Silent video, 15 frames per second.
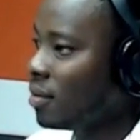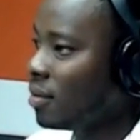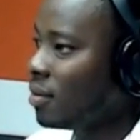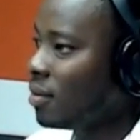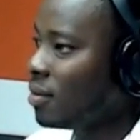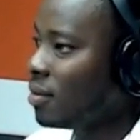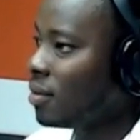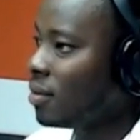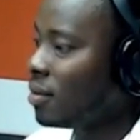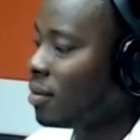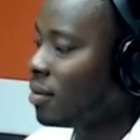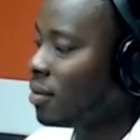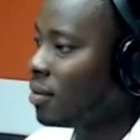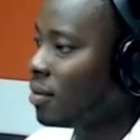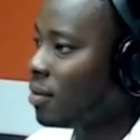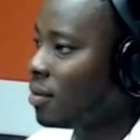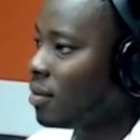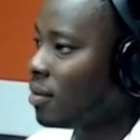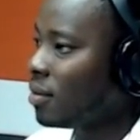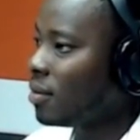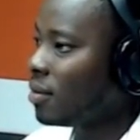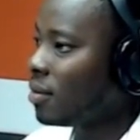
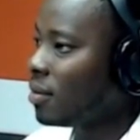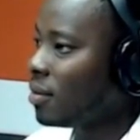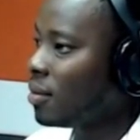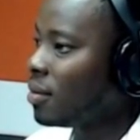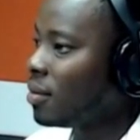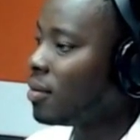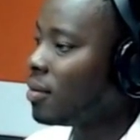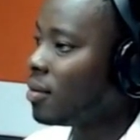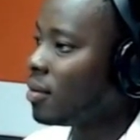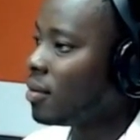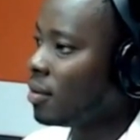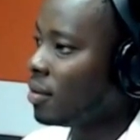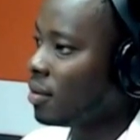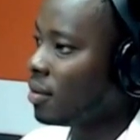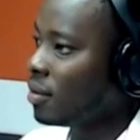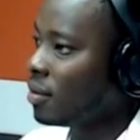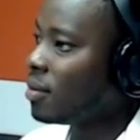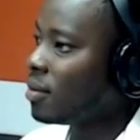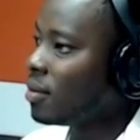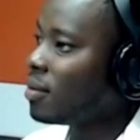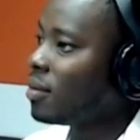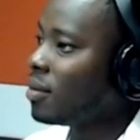
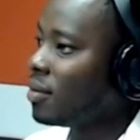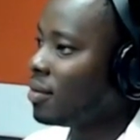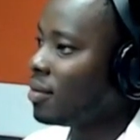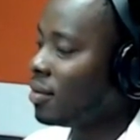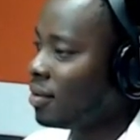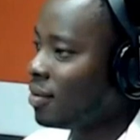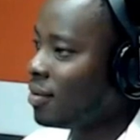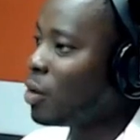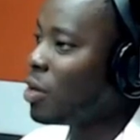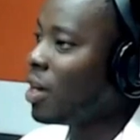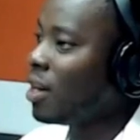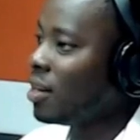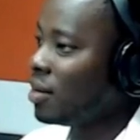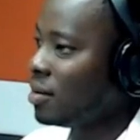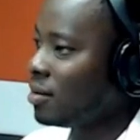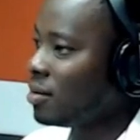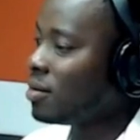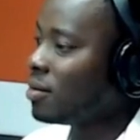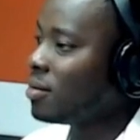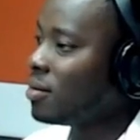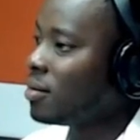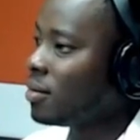
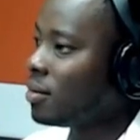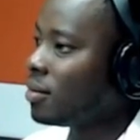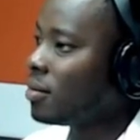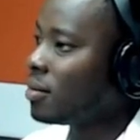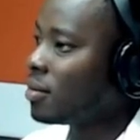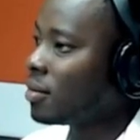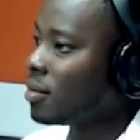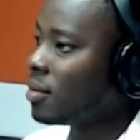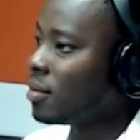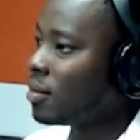No words are spoken by the person on screen.